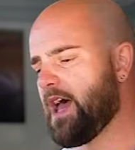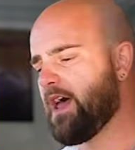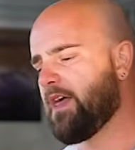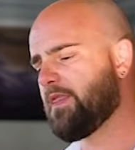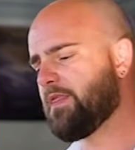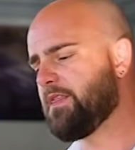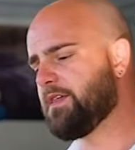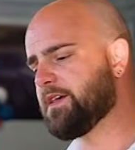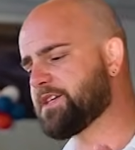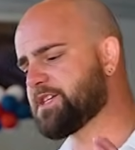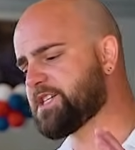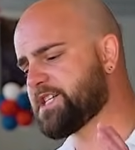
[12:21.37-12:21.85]

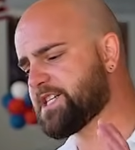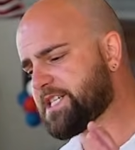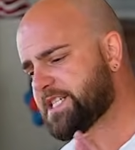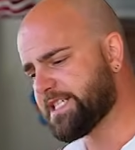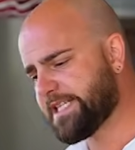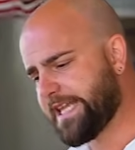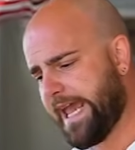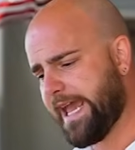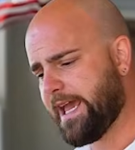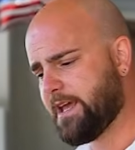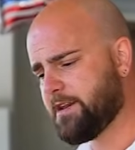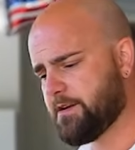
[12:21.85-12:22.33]
the
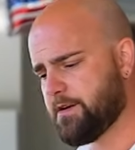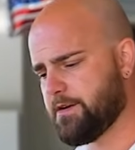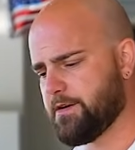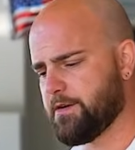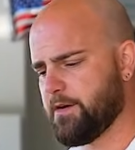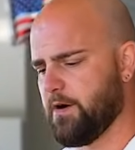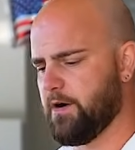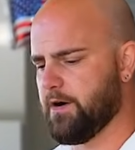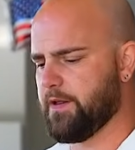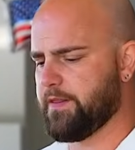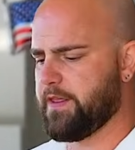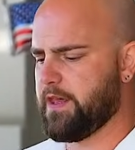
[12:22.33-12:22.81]
standard
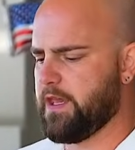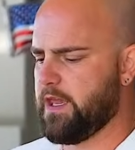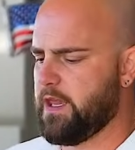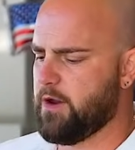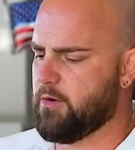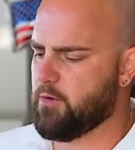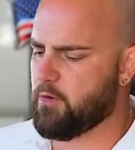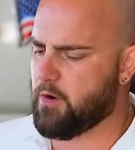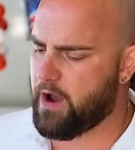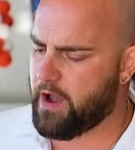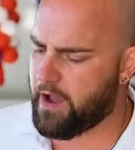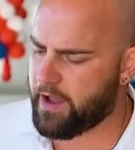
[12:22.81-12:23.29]
on the
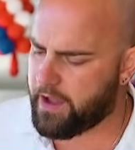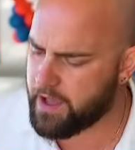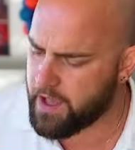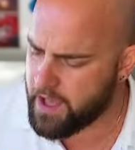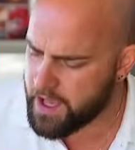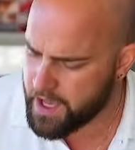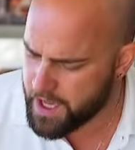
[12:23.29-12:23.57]
E-Ray